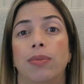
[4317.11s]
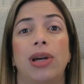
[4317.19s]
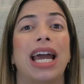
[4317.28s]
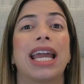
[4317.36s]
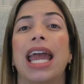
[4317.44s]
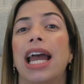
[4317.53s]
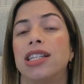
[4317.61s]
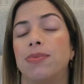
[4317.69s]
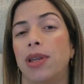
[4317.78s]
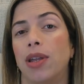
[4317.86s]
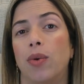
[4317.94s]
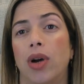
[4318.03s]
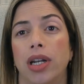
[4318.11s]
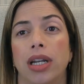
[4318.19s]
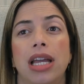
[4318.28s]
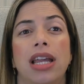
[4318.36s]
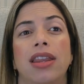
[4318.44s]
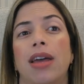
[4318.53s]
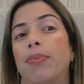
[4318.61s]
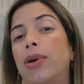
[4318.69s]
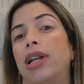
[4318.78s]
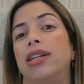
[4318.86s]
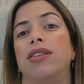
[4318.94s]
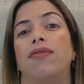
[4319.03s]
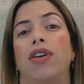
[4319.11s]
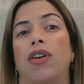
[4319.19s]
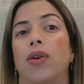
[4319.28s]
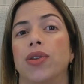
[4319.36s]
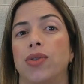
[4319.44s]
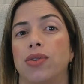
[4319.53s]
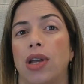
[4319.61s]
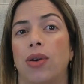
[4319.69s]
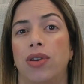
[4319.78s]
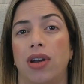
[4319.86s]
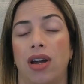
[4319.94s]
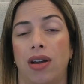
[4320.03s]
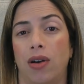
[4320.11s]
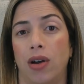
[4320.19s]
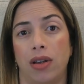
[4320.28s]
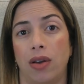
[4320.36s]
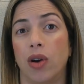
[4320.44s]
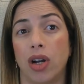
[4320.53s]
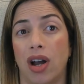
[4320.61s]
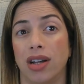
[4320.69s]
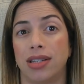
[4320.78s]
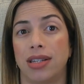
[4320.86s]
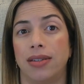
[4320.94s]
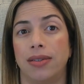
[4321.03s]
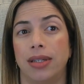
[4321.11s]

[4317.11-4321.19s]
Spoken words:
But I can't be the one that predicts if you're going to sell or not.